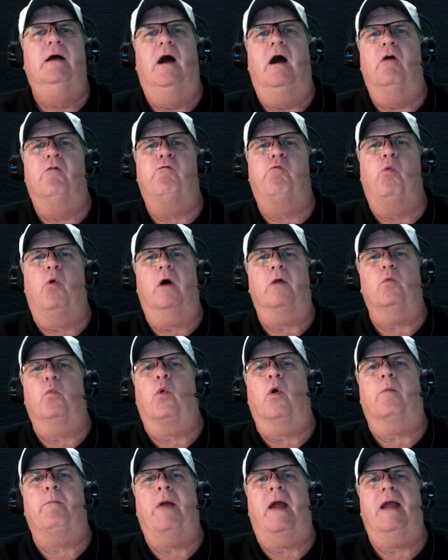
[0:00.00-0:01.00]
of what
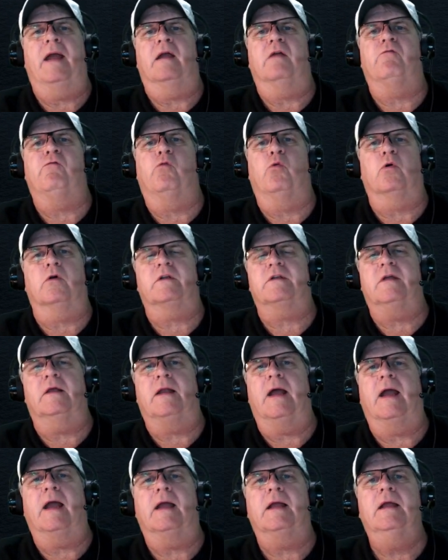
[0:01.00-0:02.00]
we're paying for it
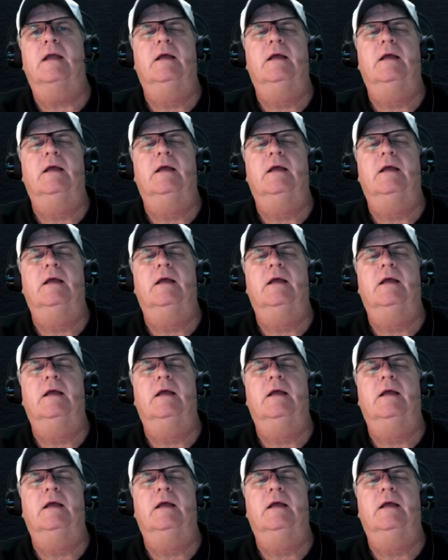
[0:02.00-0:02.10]
today.